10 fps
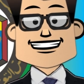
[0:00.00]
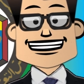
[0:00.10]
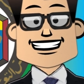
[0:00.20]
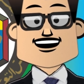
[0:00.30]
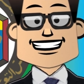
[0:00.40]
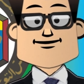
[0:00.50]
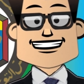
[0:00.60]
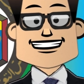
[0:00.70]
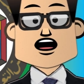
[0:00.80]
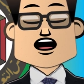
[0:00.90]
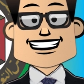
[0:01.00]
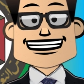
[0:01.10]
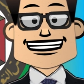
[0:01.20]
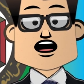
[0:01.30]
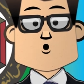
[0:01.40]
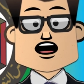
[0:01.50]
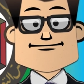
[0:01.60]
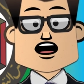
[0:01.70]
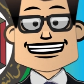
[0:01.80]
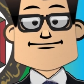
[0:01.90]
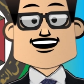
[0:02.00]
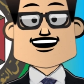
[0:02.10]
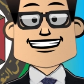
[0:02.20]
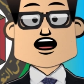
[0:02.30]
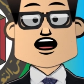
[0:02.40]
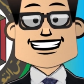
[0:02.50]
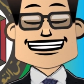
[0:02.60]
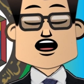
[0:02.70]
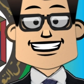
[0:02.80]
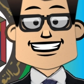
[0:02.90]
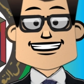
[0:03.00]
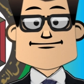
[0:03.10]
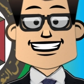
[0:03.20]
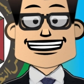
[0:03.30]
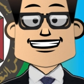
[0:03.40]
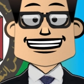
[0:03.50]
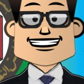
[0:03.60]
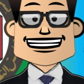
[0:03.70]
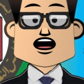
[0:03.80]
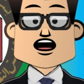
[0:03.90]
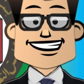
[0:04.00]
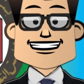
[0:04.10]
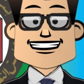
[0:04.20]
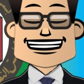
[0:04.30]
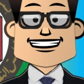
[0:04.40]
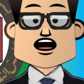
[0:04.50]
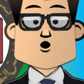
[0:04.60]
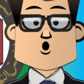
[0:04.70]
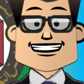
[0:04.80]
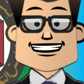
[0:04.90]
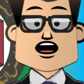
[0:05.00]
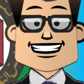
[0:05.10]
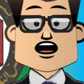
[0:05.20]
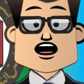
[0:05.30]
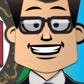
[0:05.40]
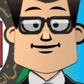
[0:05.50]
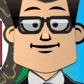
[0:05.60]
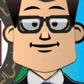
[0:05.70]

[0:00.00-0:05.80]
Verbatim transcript: be taken so that Yemen would have the same rights and obligations of GCC member states and those institutions.